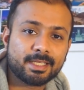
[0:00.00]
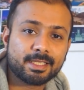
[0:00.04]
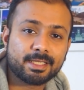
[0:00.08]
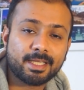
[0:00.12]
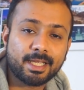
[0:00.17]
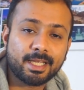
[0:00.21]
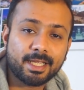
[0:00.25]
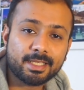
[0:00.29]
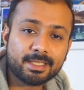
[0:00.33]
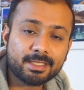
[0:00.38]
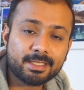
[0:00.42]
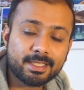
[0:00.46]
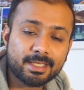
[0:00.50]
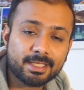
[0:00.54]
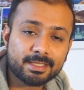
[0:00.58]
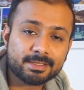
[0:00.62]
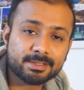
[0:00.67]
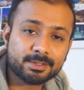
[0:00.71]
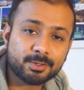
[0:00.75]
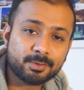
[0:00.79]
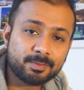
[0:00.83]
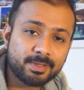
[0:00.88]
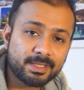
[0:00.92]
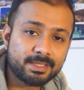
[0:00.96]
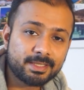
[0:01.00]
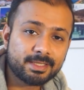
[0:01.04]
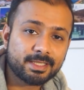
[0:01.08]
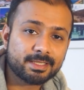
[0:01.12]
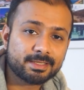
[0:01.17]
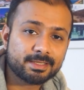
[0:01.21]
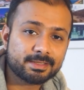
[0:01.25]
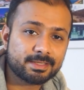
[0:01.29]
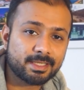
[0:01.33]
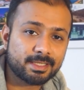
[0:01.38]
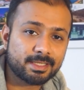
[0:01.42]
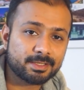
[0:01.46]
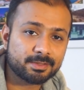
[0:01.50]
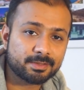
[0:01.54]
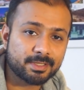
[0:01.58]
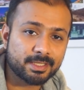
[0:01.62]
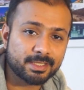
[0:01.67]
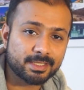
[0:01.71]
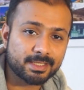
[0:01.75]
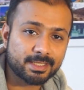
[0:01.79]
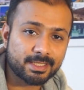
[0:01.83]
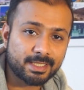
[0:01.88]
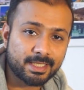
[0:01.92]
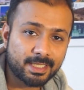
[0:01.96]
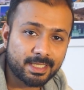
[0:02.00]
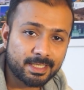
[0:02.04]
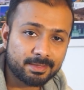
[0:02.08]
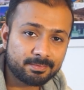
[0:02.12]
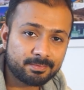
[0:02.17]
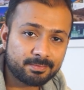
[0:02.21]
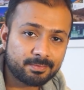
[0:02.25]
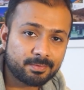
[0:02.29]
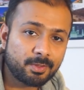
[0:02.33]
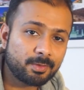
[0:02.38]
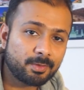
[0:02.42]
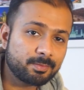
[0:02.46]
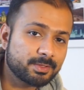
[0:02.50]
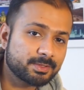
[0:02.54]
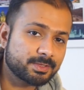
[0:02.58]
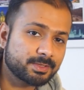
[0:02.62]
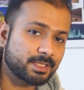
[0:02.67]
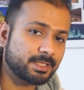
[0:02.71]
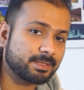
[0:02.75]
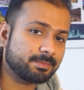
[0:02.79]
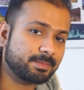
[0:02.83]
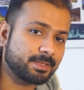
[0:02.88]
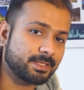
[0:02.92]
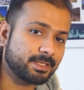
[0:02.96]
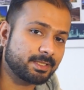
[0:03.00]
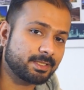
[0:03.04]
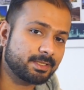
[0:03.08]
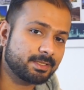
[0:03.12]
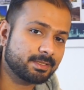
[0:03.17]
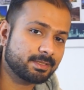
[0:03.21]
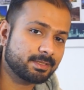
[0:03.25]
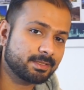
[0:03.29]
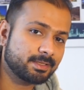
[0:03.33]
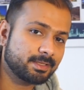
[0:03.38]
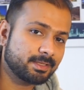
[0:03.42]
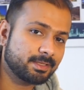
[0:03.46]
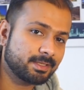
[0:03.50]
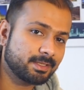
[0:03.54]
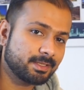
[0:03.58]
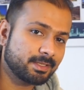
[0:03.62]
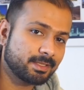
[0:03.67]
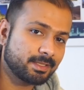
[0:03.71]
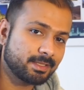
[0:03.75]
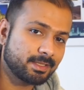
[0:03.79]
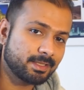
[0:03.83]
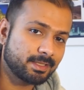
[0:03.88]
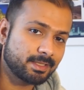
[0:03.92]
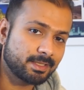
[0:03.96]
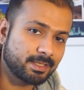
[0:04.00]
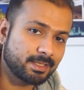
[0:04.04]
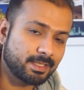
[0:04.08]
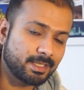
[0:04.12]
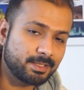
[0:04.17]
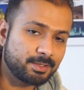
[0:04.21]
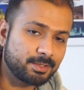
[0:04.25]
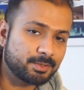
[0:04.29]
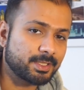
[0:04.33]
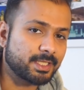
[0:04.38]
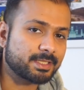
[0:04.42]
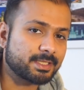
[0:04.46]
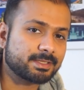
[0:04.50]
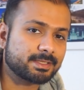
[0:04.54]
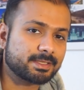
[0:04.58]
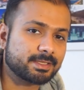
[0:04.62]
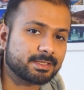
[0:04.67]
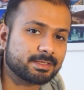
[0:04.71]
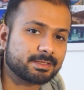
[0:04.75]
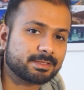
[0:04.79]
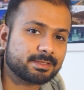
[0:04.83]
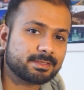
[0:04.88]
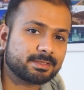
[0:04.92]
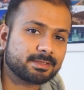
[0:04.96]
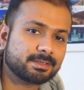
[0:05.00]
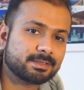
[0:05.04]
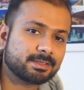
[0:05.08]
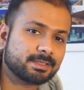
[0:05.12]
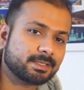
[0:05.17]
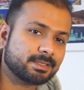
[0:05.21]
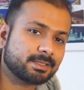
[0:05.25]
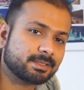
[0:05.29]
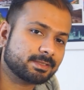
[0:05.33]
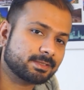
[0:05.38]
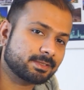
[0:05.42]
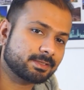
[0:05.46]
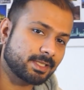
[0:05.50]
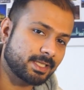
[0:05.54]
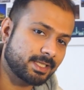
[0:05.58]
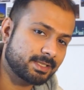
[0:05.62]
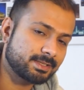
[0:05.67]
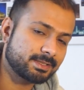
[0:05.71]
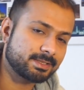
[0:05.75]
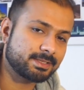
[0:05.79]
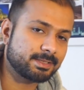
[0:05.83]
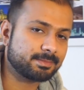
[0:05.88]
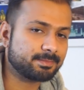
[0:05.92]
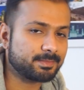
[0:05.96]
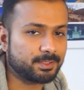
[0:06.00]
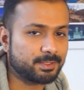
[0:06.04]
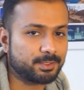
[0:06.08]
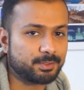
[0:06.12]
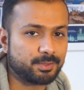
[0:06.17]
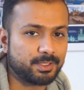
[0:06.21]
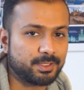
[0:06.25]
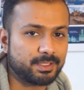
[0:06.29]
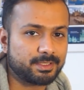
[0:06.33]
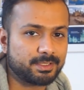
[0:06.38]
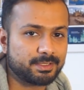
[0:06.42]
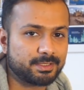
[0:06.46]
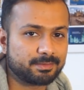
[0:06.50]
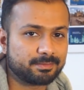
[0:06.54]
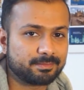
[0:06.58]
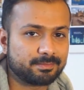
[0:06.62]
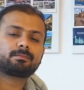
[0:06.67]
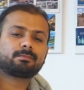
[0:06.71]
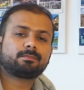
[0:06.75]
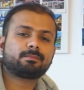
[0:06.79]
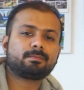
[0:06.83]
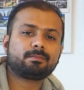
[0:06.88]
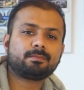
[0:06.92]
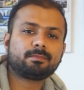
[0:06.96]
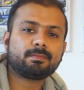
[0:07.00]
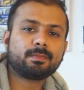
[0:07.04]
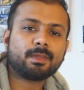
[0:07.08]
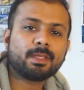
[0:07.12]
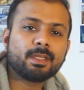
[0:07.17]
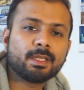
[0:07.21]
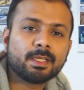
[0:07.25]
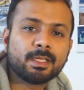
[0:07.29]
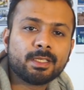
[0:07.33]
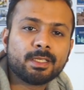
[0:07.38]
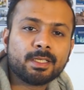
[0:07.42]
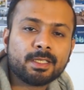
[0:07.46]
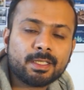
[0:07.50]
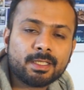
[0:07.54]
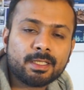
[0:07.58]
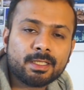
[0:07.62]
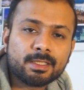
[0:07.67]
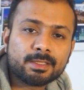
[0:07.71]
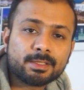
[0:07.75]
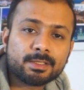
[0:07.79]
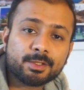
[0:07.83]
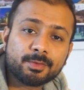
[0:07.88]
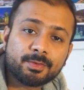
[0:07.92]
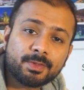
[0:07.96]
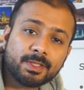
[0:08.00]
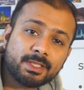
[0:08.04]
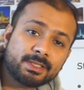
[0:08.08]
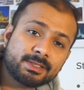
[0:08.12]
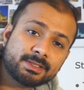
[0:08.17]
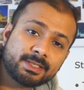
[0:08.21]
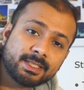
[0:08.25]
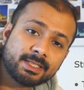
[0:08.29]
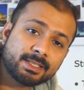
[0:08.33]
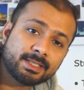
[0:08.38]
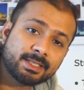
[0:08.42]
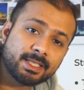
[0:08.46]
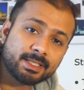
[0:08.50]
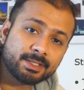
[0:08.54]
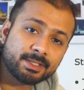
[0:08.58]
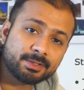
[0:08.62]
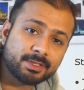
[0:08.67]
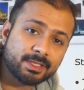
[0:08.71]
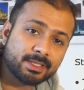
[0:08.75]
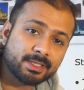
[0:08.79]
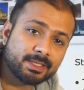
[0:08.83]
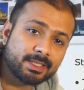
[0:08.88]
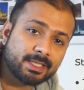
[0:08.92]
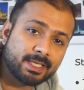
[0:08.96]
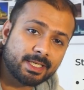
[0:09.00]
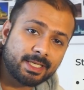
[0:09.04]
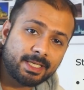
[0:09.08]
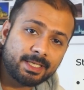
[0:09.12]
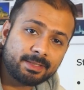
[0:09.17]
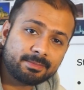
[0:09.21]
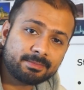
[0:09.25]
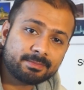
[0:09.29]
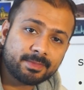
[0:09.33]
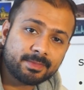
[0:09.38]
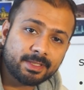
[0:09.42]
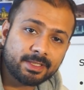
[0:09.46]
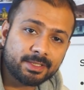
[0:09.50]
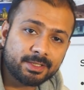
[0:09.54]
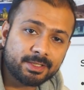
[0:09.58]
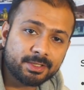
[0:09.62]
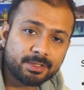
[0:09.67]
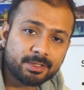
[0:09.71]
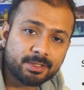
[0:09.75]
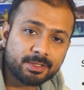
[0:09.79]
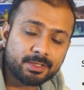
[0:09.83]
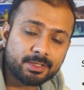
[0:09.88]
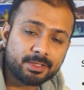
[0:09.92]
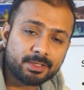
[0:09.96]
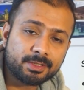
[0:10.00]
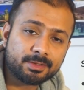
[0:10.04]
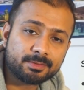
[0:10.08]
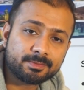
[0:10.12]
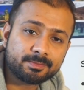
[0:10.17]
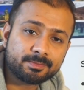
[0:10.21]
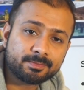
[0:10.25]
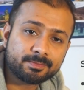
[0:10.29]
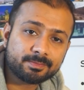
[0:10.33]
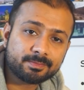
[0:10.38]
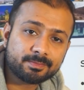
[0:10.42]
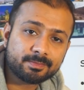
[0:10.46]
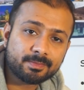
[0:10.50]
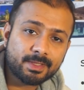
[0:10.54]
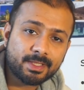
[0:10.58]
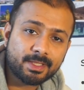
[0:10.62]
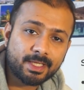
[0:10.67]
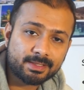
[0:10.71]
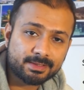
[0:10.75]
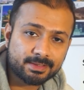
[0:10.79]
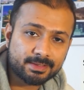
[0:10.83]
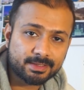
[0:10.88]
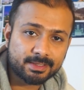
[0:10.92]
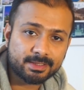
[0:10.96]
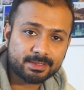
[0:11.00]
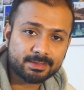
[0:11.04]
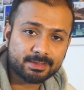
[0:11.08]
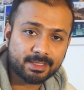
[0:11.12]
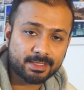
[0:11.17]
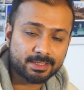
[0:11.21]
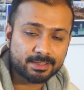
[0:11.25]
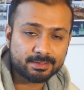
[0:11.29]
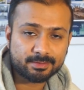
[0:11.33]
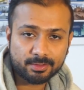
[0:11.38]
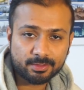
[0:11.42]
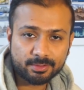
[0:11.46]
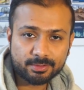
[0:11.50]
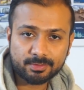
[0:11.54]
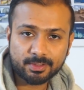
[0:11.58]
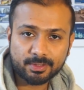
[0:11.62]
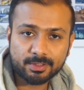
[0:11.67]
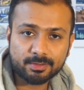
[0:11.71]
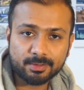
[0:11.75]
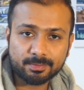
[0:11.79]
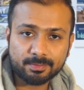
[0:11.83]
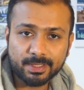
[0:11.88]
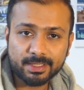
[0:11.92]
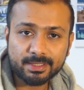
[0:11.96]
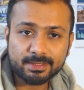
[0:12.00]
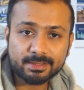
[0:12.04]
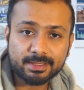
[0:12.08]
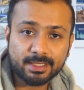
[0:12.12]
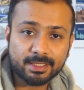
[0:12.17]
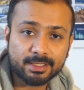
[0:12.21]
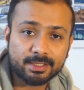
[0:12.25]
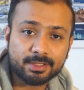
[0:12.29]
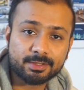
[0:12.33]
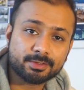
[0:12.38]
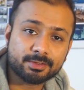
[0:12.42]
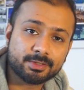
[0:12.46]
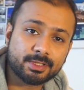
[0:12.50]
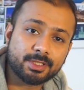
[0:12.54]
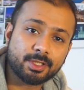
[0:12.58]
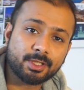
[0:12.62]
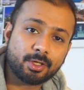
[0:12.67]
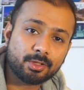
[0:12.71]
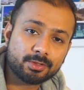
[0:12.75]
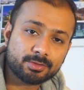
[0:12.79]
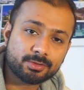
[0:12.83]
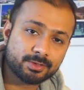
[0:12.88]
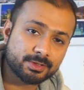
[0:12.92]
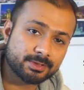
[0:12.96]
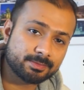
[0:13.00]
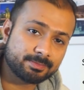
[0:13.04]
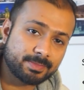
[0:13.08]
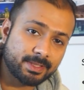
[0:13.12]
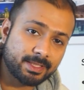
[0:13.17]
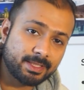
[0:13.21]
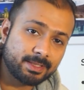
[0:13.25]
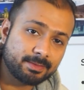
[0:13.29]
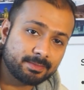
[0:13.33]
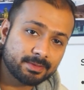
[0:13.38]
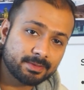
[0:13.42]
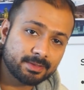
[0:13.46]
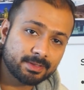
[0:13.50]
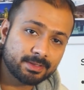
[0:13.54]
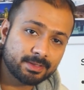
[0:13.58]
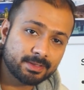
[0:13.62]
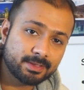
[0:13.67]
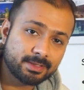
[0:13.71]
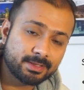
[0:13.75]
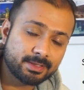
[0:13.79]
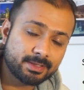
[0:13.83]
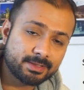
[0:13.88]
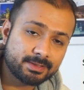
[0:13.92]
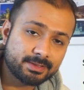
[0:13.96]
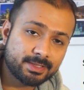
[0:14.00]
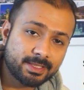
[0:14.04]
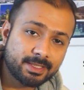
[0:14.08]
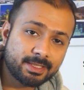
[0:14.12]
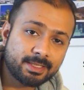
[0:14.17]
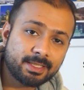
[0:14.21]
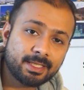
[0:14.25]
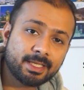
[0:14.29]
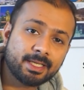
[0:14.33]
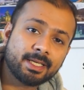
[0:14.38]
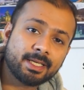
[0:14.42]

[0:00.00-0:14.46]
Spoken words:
then there are so many things that you can claim from your study period in your tax returns. So let's jump into it. So the first thing that you can claim in your tax returns, that is also one of the biggest, and you usually all students pay this thing,